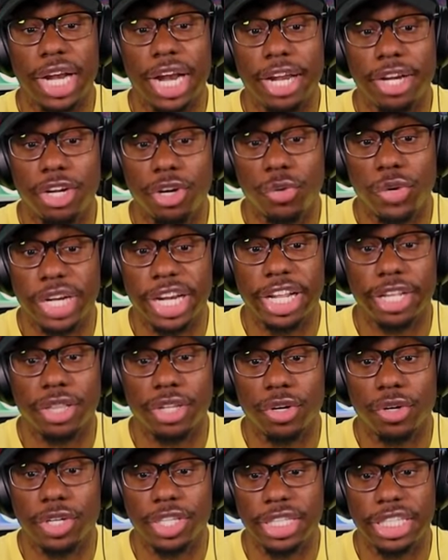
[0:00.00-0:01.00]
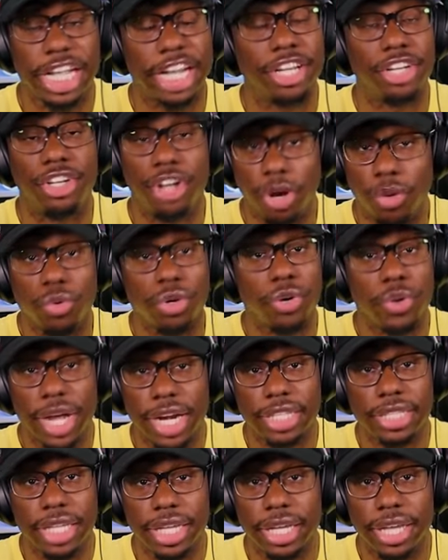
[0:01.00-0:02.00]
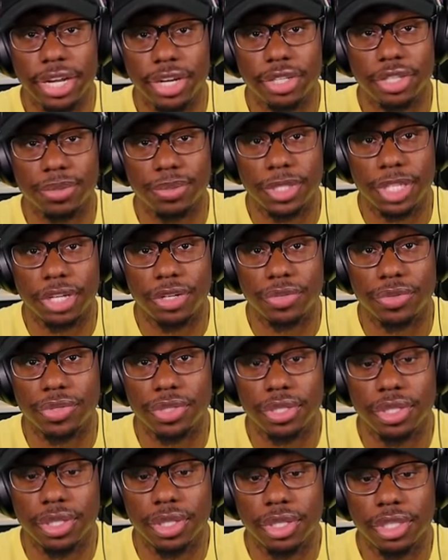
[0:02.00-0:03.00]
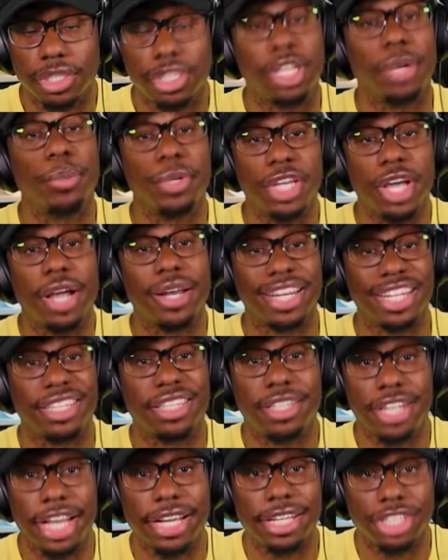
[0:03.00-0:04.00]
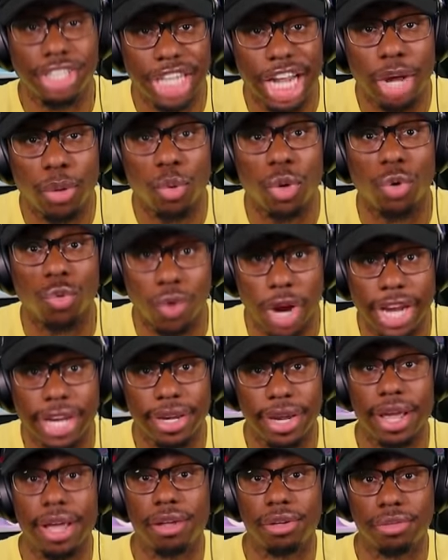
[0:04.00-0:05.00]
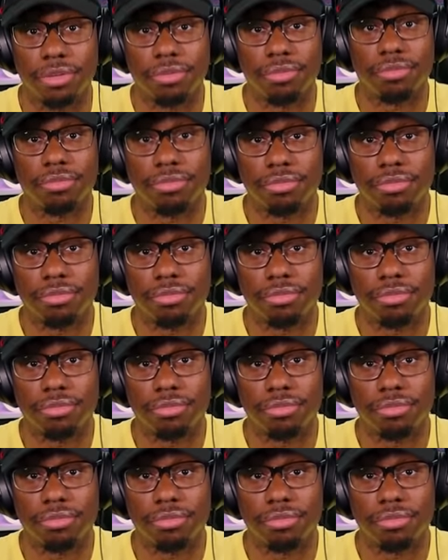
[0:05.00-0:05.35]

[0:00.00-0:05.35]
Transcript: that I know in their thirties that don't know how to take care of themselves. Some of y'all need to take a shower right now.